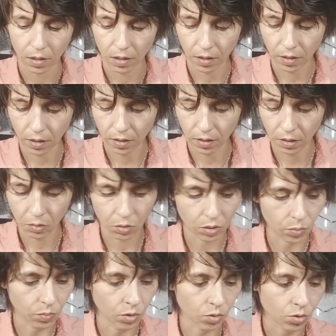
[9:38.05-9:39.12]
Uh, it
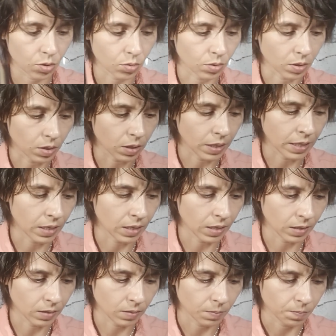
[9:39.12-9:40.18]
was mutual,
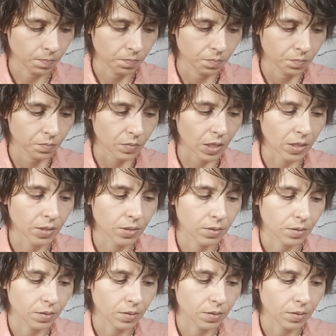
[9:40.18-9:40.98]
and it